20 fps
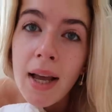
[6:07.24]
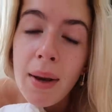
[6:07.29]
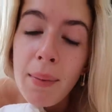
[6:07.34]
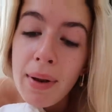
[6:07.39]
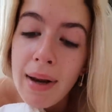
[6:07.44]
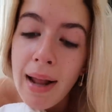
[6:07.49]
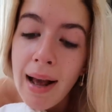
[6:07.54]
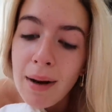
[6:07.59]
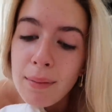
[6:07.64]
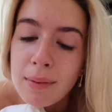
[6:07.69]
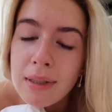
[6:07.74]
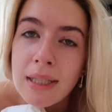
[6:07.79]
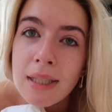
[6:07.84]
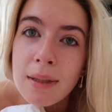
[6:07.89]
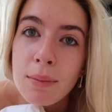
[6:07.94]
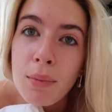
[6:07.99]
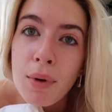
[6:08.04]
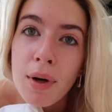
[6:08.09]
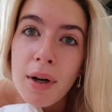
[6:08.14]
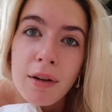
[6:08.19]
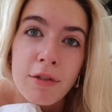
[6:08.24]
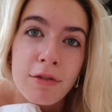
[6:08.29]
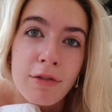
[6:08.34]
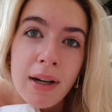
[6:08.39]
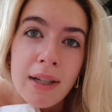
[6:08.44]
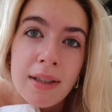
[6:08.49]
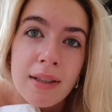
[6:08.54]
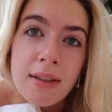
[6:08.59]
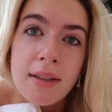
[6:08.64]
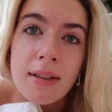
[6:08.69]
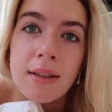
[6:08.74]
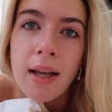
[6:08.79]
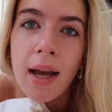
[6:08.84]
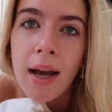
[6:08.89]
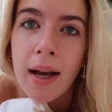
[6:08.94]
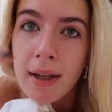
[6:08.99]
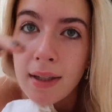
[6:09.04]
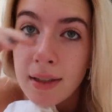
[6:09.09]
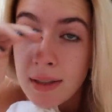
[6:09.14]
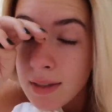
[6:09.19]
I went out with some work friends
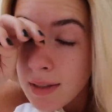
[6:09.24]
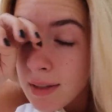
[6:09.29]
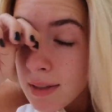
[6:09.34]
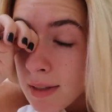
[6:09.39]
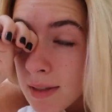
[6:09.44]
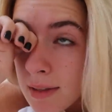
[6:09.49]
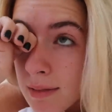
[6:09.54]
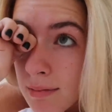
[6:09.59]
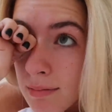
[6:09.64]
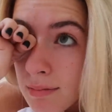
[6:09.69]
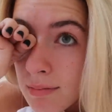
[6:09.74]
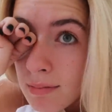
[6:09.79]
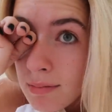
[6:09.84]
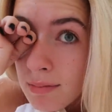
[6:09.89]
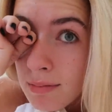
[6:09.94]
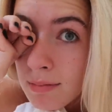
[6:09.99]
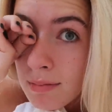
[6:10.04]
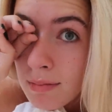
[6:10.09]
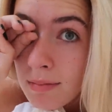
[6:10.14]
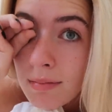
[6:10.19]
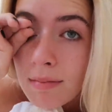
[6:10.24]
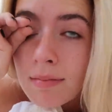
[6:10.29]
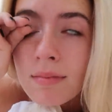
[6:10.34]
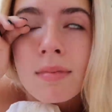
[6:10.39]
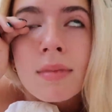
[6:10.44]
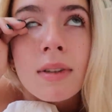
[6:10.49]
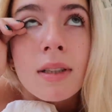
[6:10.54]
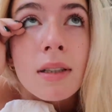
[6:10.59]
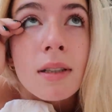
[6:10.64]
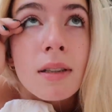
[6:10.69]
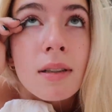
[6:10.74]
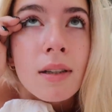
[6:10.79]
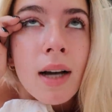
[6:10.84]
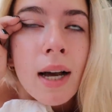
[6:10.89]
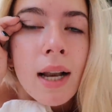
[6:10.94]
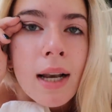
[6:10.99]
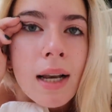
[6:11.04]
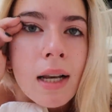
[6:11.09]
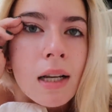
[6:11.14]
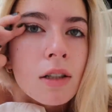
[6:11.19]
and
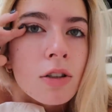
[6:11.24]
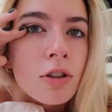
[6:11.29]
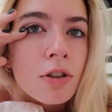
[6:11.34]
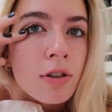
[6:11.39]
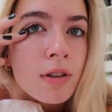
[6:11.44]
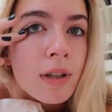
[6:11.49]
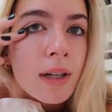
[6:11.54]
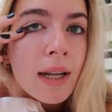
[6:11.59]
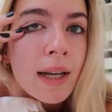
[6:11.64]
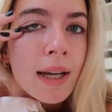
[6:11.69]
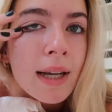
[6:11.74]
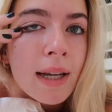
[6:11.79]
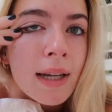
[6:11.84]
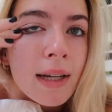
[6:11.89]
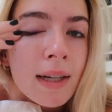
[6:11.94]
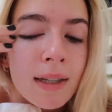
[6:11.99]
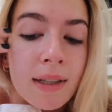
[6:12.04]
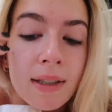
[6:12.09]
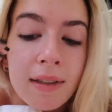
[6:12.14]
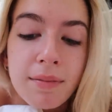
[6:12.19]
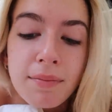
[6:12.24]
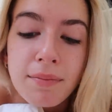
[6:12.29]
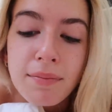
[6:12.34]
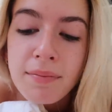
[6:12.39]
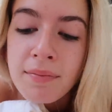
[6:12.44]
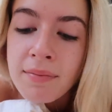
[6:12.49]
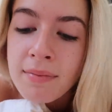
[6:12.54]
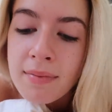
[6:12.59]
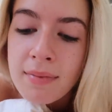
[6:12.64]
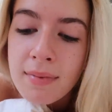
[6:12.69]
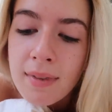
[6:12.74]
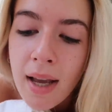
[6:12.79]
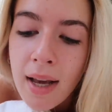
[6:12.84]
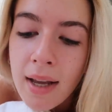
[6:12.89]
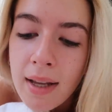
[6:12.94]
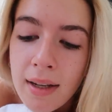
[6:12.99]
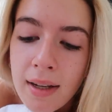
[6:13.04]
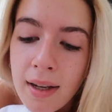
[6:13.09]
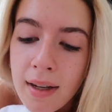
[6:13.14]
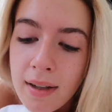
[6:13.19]
I literally,
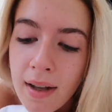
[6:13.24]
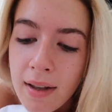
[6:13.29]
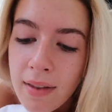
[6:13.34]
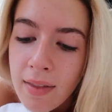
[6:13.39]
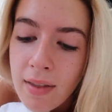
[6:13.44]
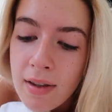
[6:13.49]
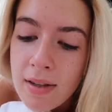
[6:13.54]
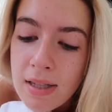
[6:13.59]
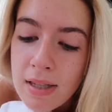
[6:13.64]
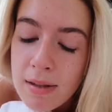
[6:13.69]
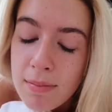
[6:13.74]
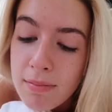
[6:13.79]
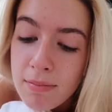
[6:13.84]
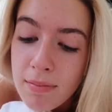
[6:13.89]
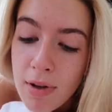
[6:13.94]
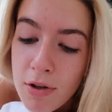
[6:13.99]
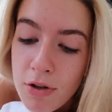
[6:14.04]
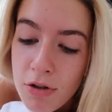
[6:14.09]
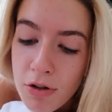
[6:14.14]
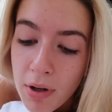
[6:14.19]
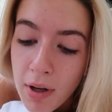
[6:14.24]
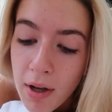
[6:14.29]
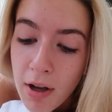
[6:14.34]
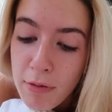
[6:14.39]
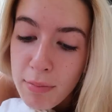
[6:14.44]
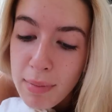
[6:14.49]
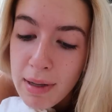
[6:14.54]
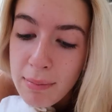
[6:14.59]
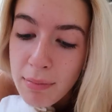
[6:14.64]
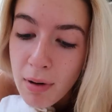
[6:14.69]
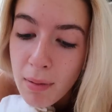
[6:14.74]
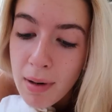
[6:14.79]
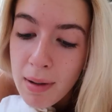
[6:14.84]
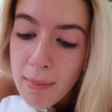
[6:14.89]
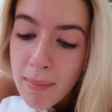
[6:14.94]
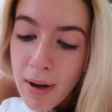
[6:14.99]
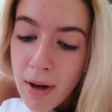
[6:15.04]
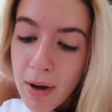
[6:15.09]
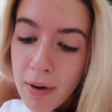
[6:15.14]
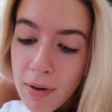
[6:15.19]
I think that's the most drunk I've been probably
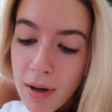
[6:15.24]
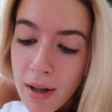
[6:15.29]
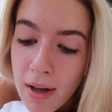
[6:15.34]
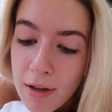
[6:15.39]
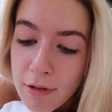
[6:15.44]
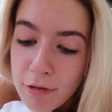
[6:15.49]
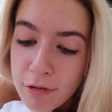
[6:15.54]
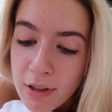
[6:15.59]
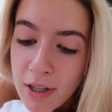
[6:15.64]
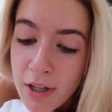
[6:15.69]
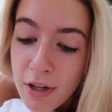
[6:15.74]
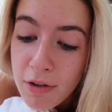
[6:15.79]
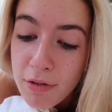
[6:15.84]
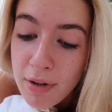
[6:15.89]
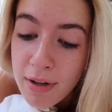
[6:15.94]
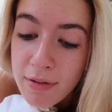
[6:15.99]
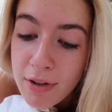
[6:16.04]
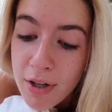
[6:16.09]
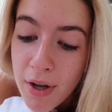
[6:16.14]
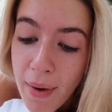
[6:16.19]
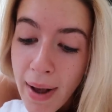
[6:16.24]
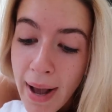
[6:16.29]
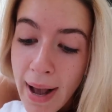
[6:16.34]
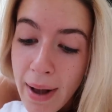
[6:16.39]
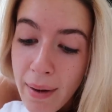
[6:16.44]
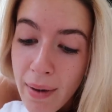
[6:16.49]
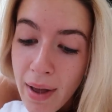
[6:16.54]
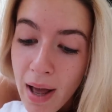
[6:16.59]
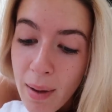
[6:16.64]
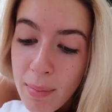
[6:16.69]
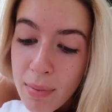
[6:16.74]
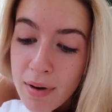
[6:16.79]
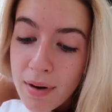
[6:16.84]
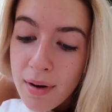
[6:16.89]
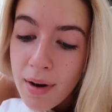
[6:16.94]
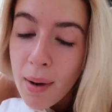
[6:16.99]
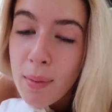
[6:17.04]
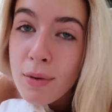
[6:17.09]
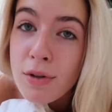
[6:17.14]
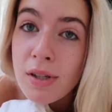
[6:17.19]
my whole life. And I don't even know how it
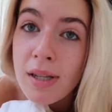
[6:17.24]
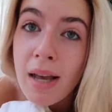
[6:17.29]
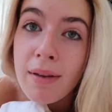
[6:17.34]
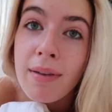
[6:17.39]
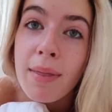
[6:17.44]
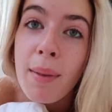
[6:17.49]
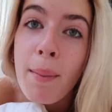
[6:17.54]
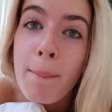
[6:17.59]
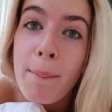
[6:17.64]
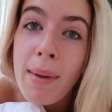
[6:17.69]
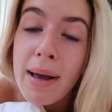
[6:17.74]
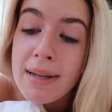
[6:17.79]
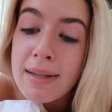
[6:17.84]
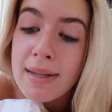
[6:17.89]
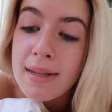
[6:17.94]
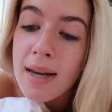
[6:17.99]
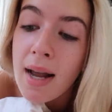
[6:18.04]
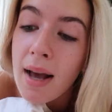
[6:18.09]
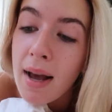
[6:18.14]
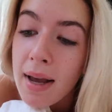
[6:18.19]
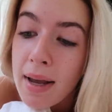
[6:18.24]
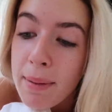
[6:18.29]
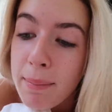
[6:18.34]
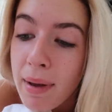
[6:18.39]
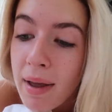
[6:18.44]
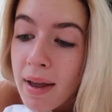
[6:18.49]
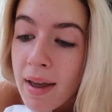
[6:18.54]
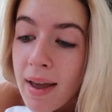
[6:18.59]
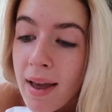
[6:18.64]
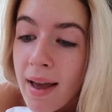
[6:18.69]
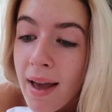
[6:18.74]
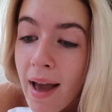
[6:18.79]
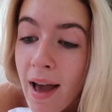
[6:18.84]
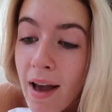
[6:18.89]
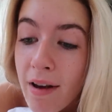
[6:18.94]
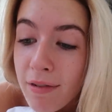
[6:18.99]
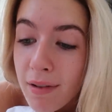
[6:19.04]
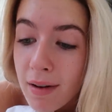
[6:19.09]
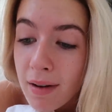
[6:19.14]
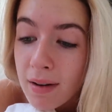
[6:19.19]
happened. I was just having the best time
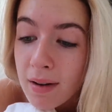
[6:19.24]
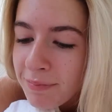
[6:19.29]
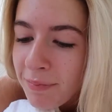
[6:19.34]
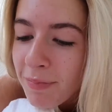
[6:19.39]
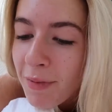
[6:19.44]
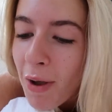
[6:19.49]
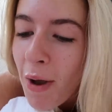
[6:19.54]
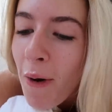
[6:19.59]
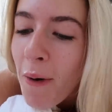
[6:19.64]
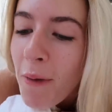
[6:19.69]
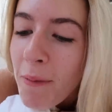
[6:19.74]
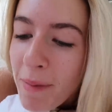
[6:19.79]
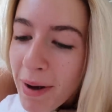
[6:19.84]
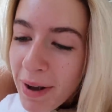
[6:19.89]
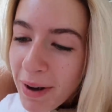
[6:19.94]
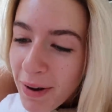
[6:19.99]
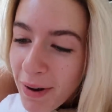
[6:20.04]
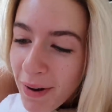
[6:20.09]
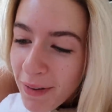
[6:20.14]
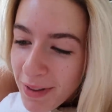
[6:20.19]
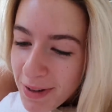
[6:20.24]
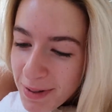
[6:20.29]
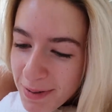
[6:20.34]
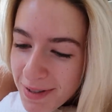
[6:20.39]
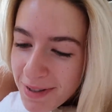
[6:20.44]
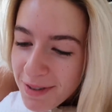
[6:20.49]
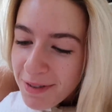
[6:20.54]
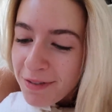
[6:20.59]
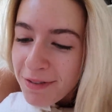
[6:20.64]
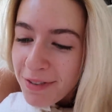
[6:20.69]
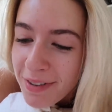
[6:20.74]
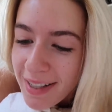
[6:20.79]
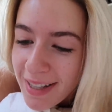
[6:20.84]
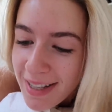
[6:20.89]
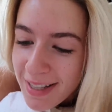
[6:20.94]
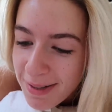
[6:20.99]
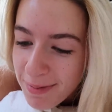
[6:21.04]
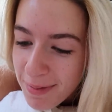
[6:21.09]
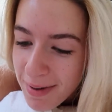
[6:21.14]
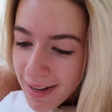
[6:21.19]
ever. Oh my God, this was the
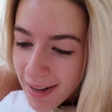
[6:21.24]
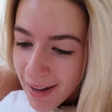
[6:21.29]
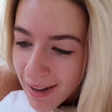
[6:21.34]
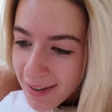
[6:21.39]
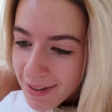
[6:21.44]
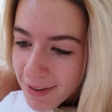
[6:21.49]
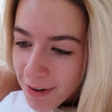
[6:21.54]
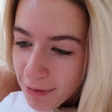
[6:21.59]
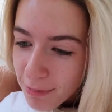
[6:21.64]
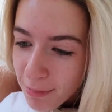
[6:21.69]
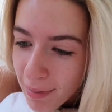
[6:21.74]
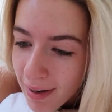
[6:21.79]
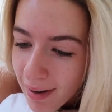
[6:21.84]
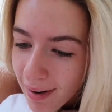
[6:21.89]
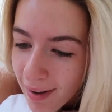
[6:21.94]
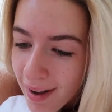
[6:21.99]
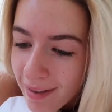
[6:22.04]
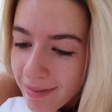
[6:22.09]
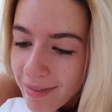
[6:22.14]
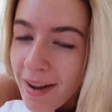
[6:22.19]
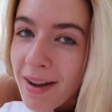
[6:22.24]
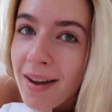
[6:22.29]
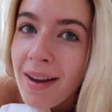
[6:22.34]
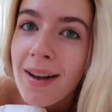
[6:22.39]
funniest weekend of my life.